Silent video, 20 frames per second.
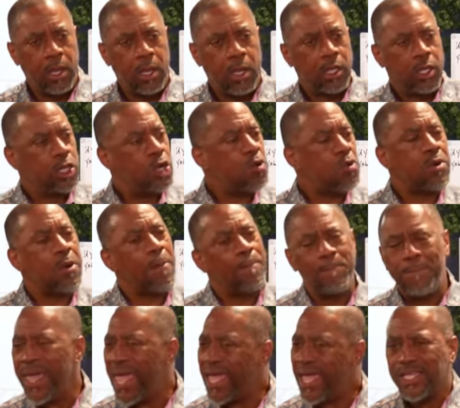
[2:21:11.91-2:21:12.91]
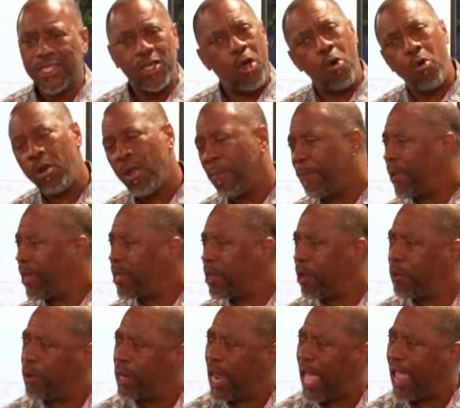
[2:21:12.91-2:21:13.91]
You the biggest hole up in your
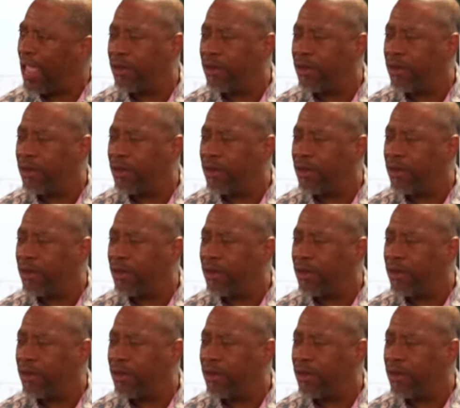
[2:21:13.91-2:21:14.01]
life.